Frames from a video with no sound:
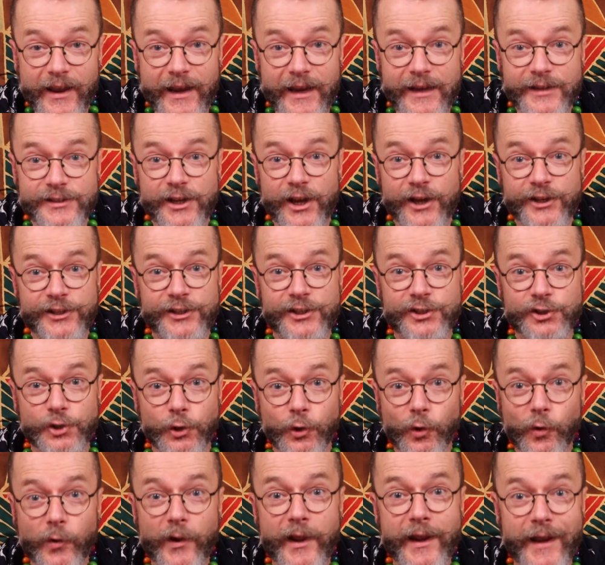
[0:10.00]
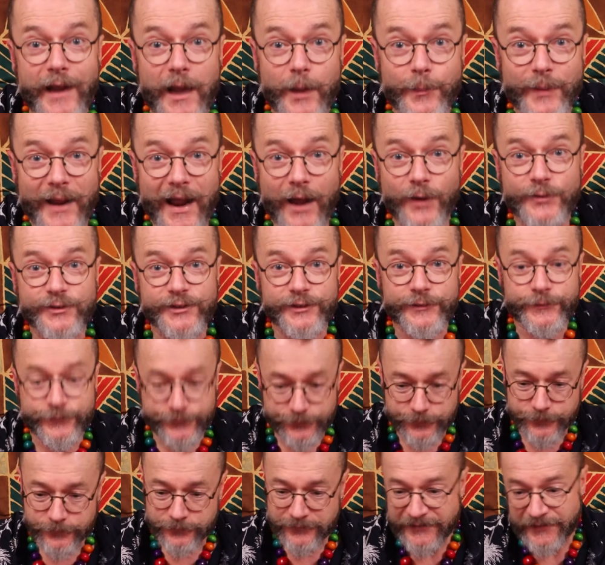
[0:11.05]
is a story about,
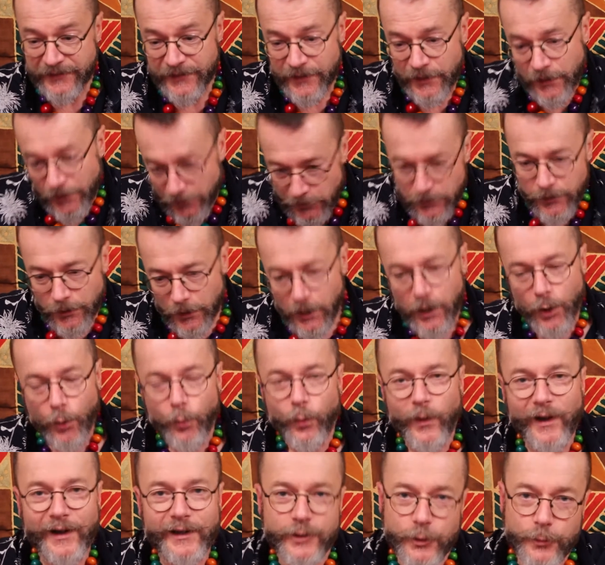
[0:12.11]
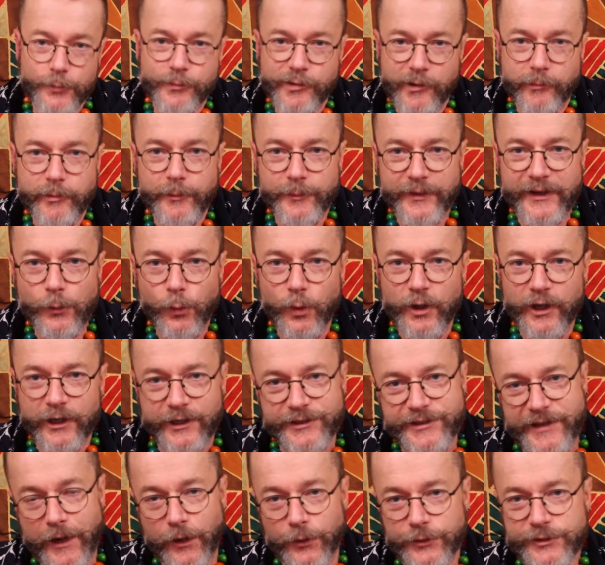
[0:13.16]
well, you probably
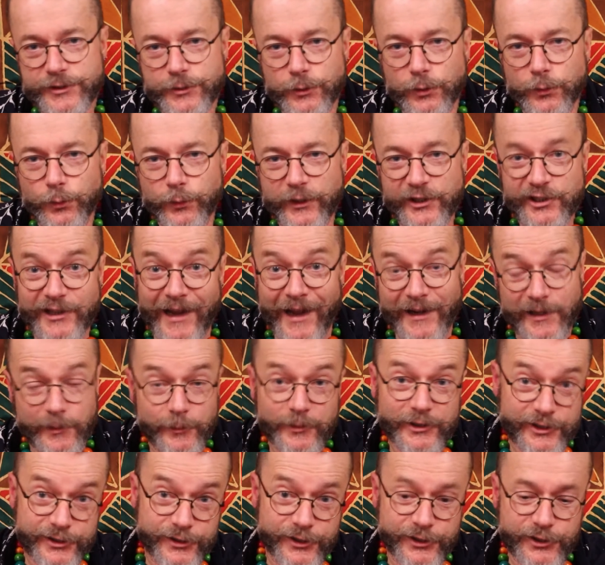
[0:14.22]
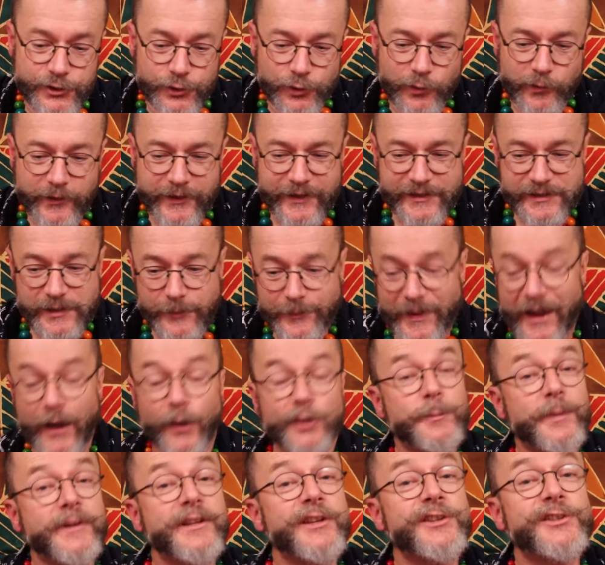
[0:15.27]
worked out which animals the story is
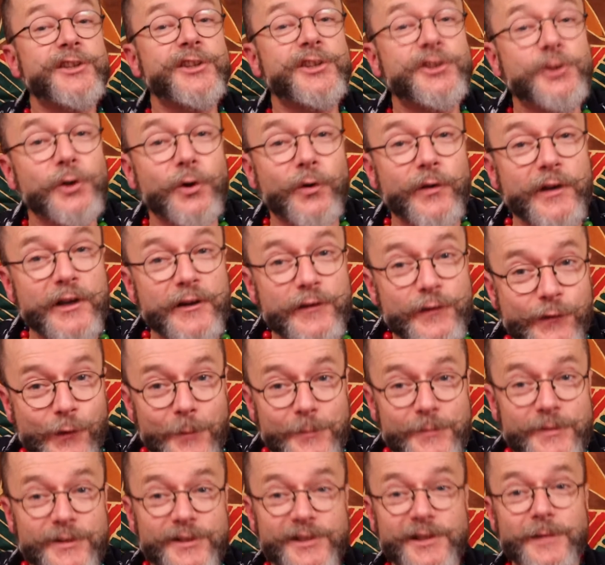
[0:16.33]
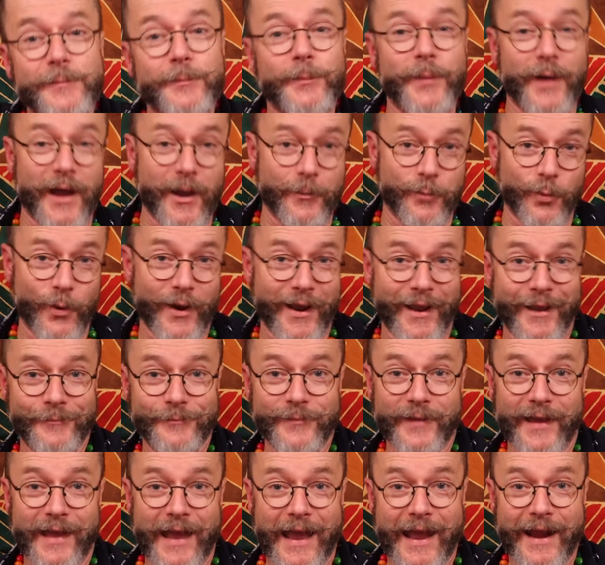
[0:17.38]
about, but it's a story from Zimbabwe,
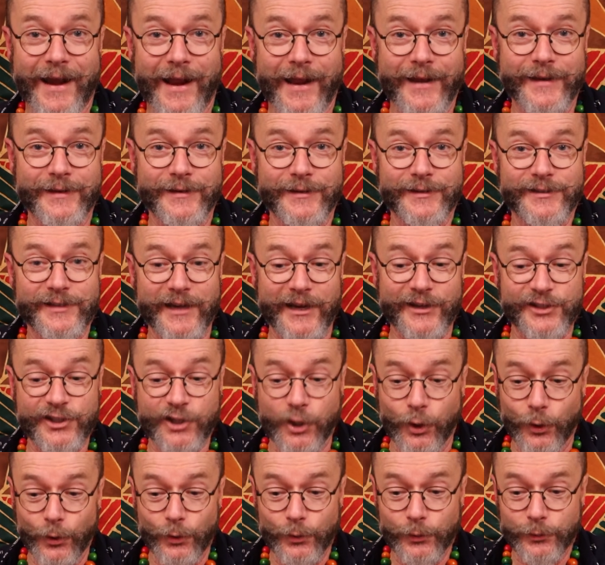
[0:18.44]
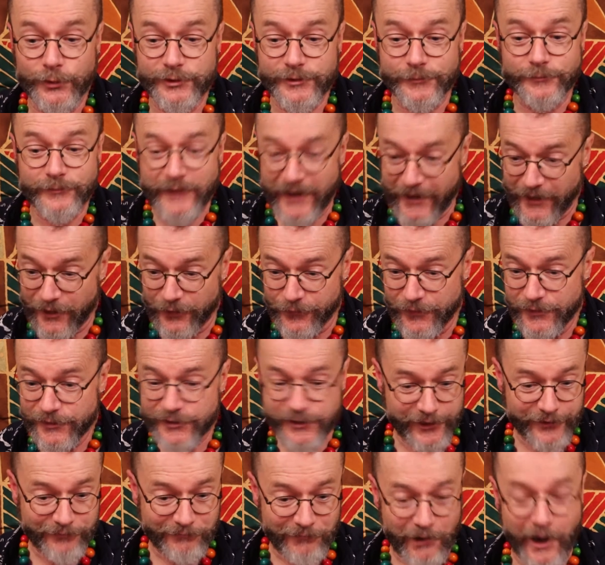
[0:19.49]
and it's called
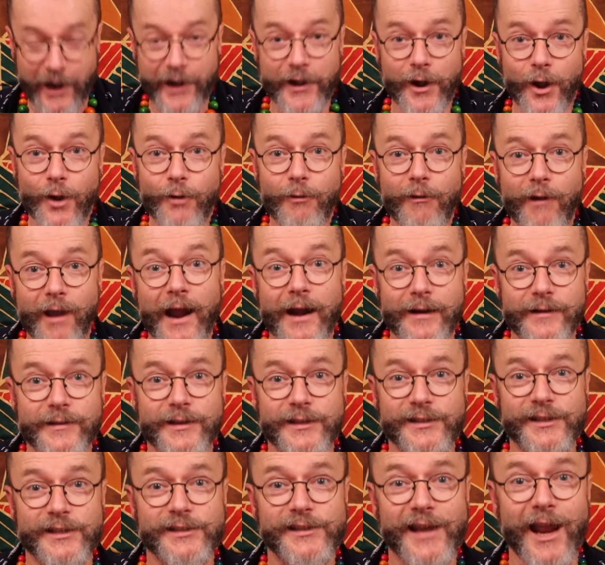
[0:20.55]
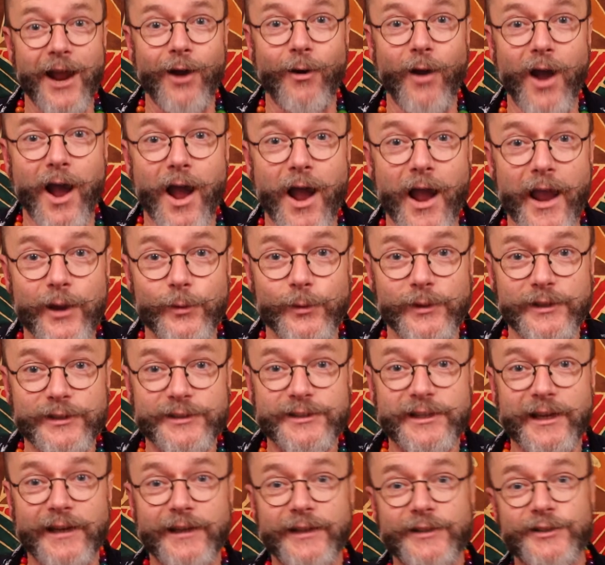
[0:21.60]
Elephant and Rhino, and this is how I will
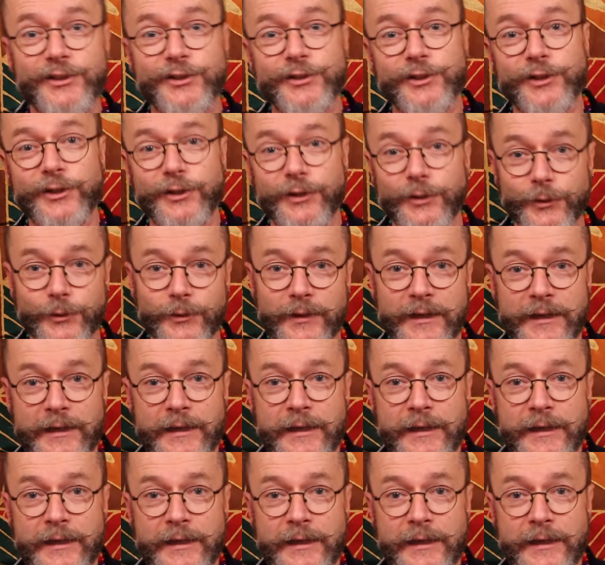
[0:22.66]
tell it to you.